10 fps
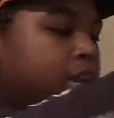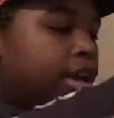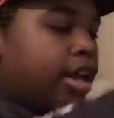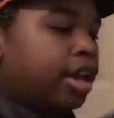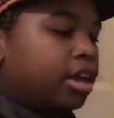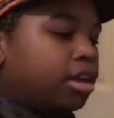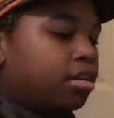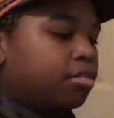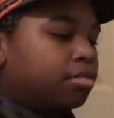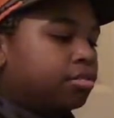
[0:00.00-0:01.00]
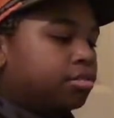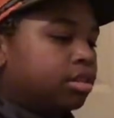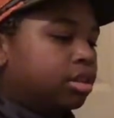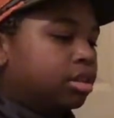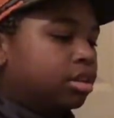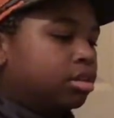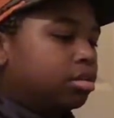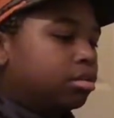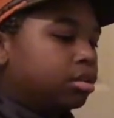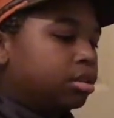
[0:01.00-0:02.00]
I have
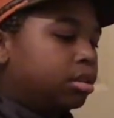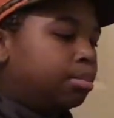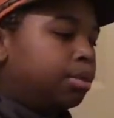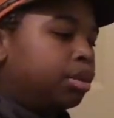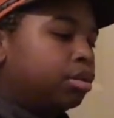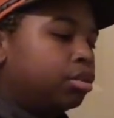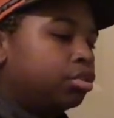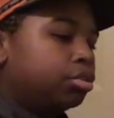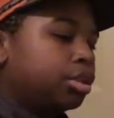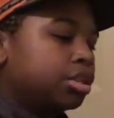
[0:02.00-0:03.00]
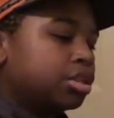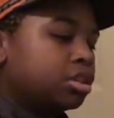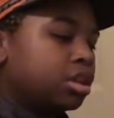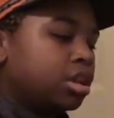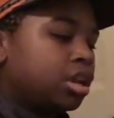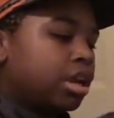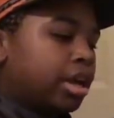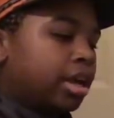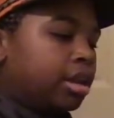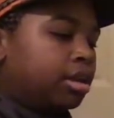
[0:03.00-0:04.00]
the Bill Lewis
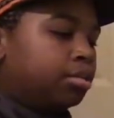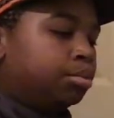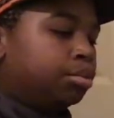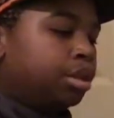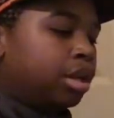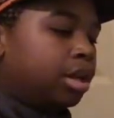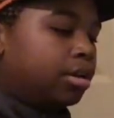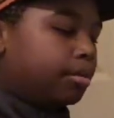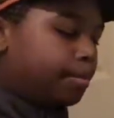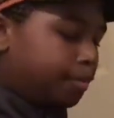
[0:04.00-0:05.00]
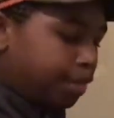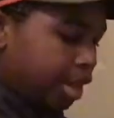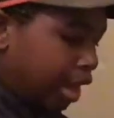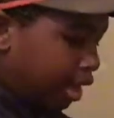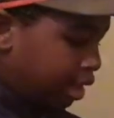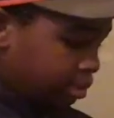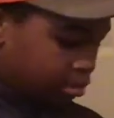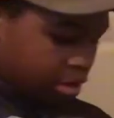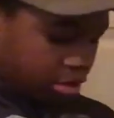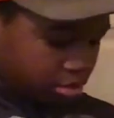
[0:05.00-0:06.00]
and the Booyah. I
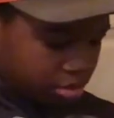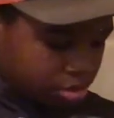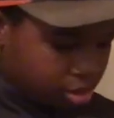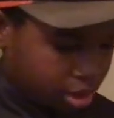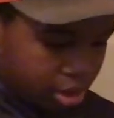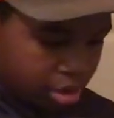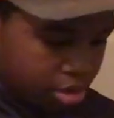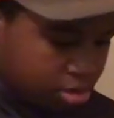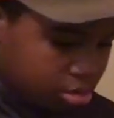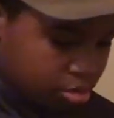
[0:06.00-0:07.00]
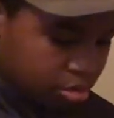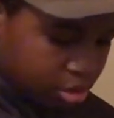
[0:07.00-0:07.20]
keep those in there too.